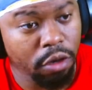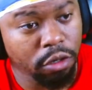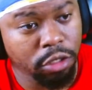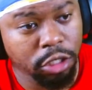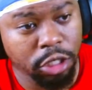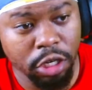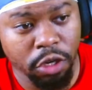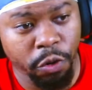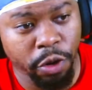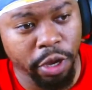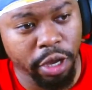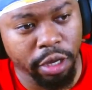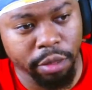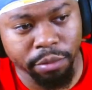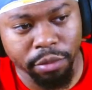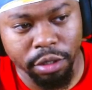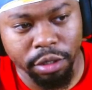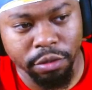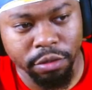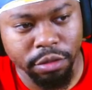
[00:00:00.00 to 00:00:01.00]
she quit,
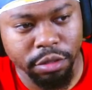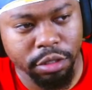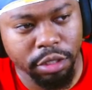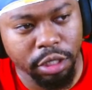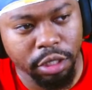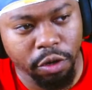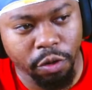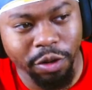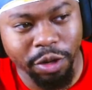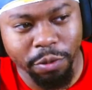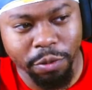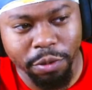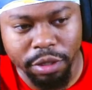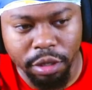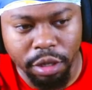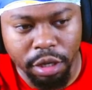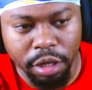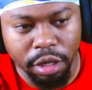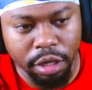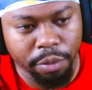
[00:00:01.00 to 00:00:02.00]
bro. She quit with the
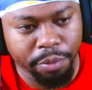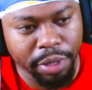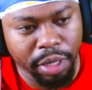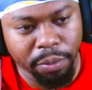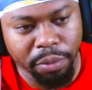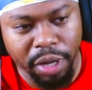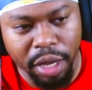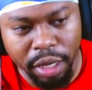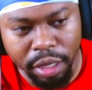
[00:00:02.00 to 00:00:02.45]
pickpocketing,